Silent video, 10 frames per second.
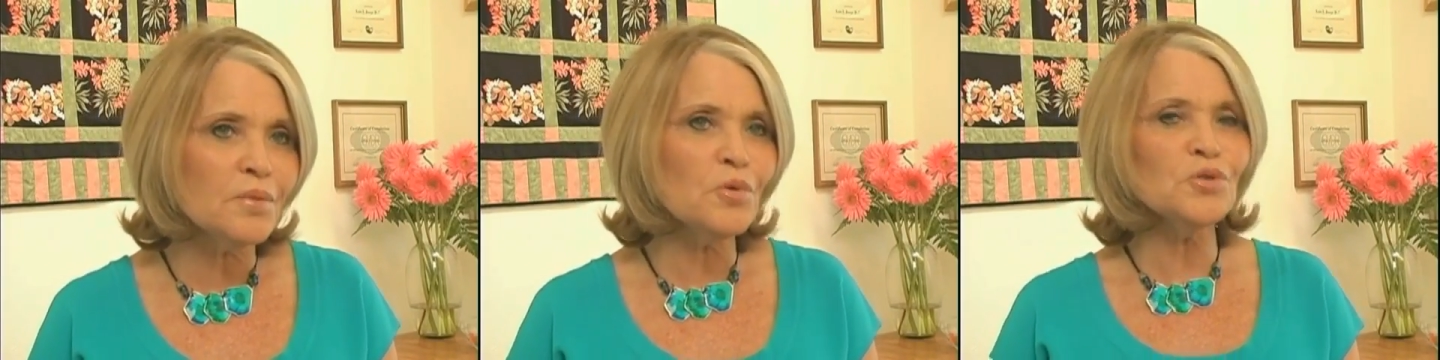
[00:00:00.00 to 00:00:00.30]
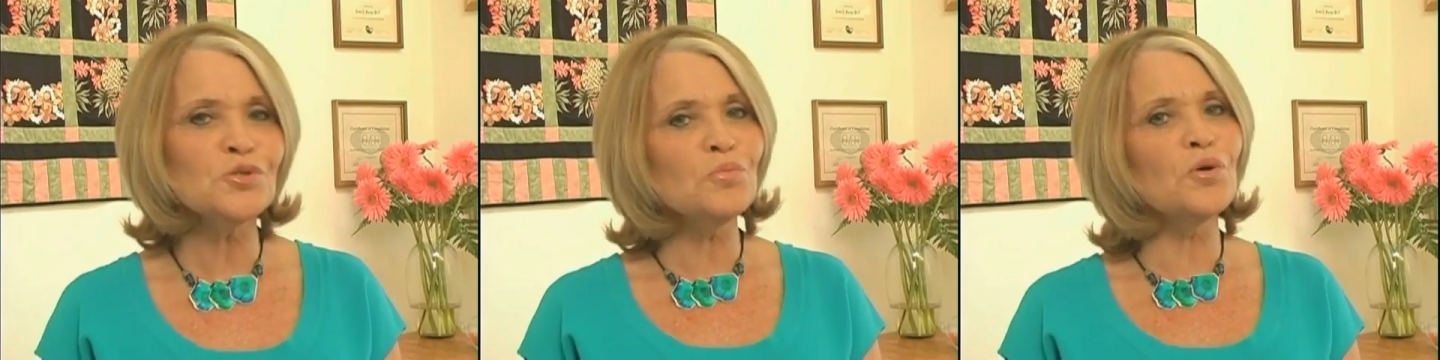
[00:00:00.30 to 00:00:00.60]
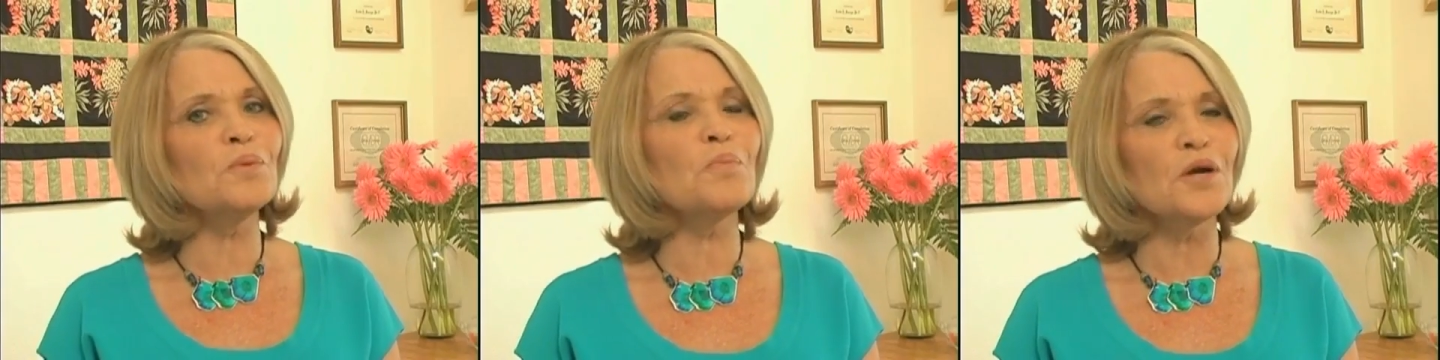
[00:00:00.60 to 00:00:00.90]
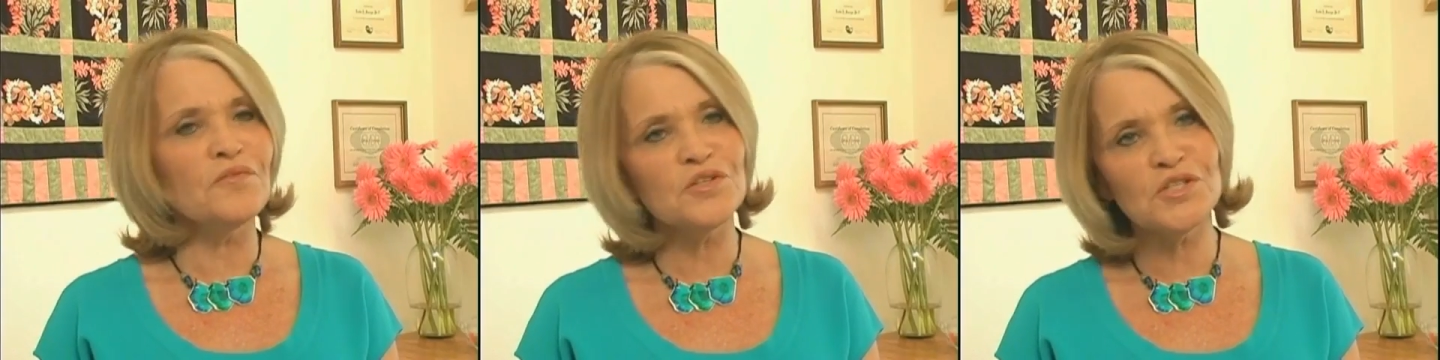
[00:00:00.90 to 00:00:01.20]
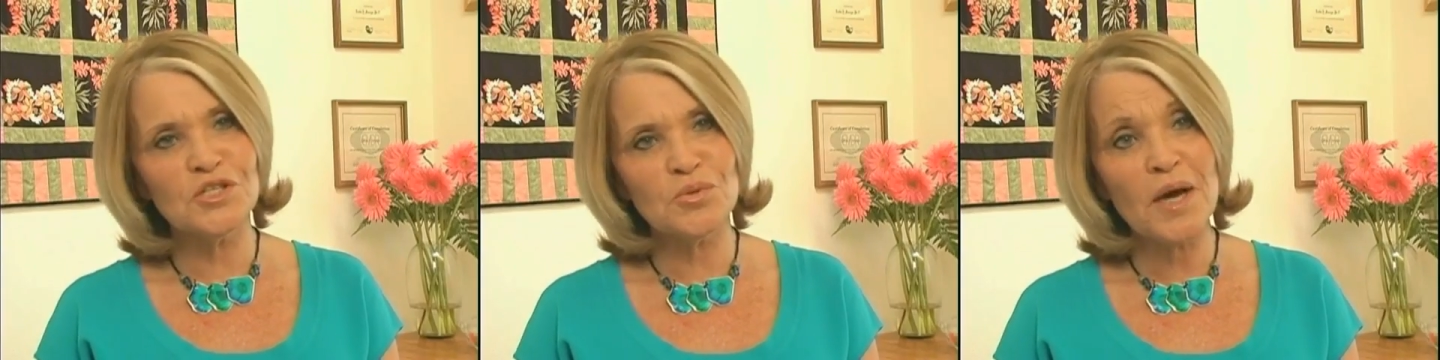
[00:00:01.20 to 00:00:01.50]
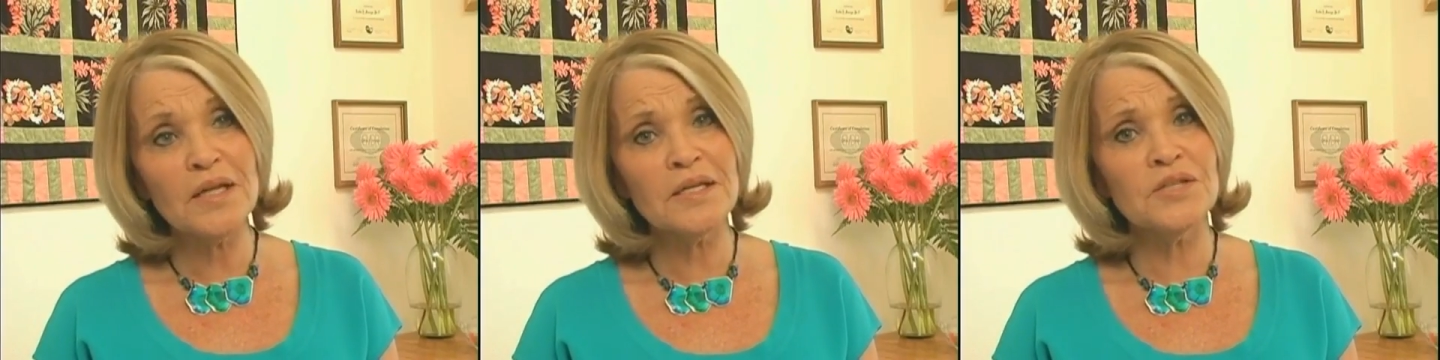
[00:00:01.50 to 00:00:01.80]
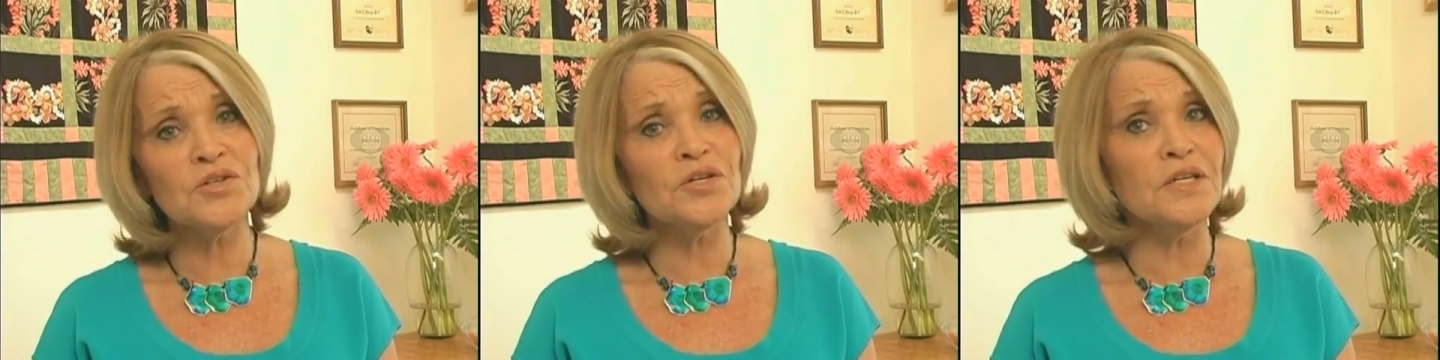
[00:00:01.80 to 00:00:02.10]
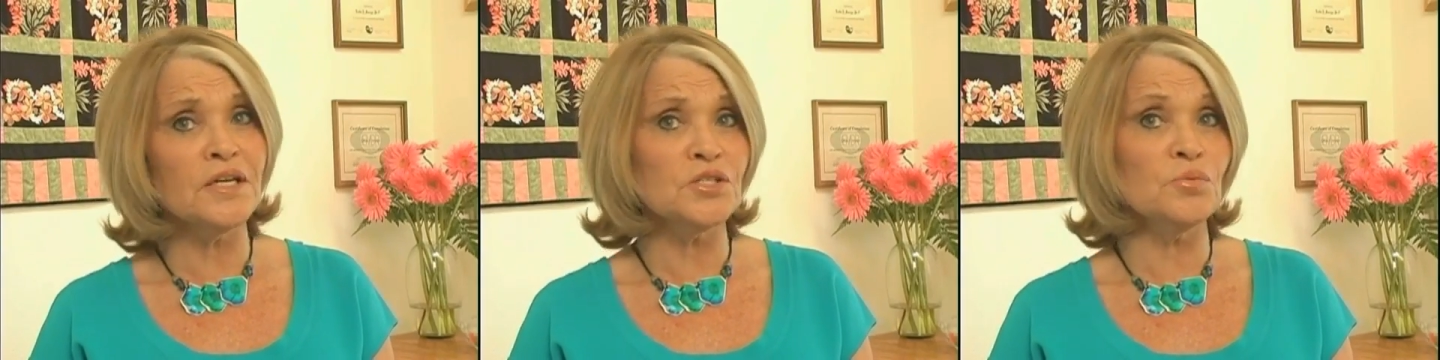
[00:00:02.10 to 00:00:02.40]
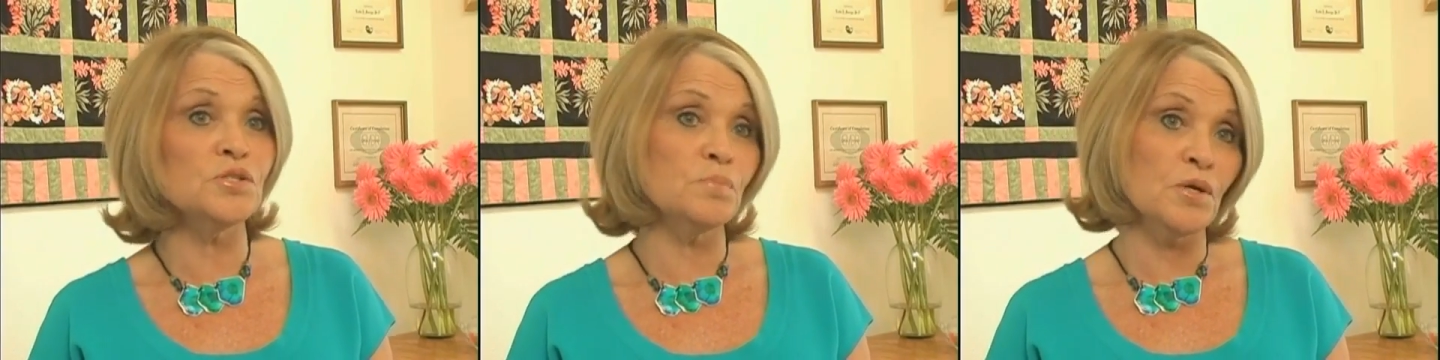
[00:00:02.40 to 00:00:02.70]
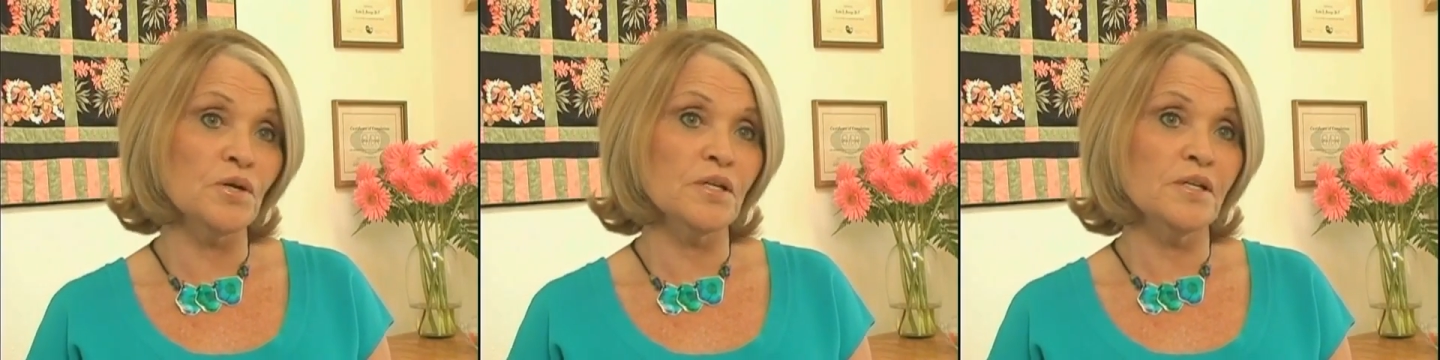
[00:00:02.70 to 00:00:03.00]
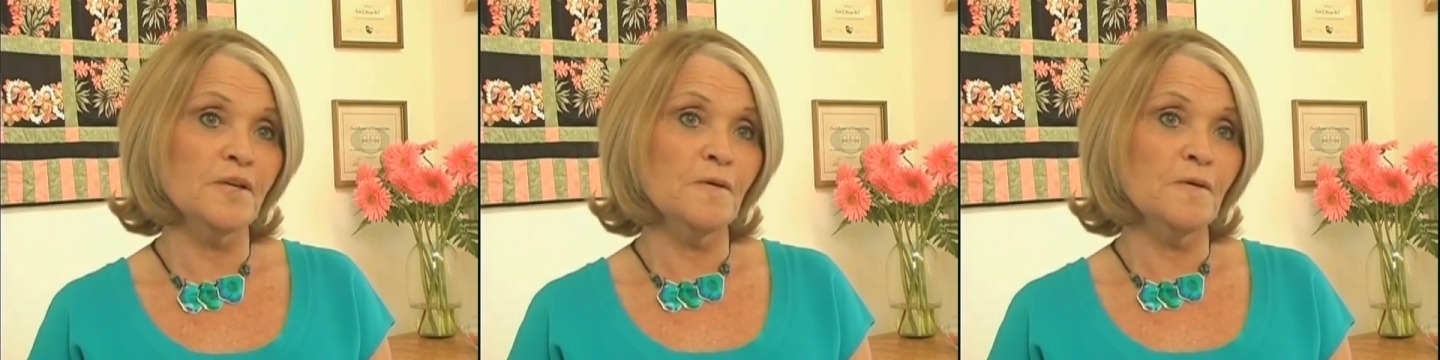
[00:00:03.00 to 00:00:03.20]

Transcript: the most important part of our sexuality is our connection with spirit.